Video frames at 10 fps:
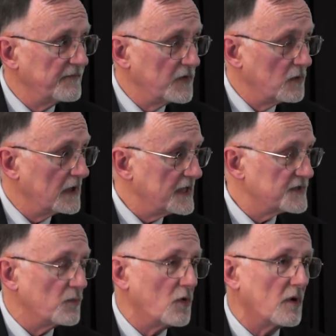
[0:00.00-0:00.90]
fueled
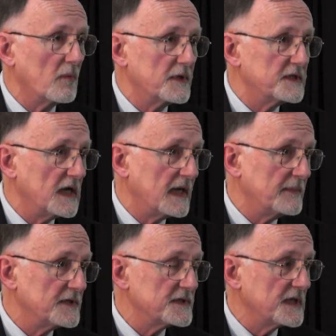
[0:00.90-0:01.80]
its war with
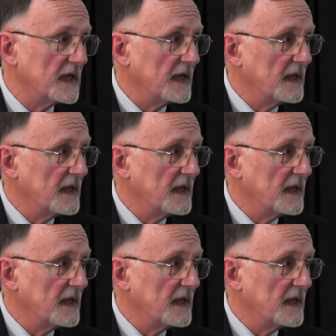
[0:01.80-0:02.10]
diamonds.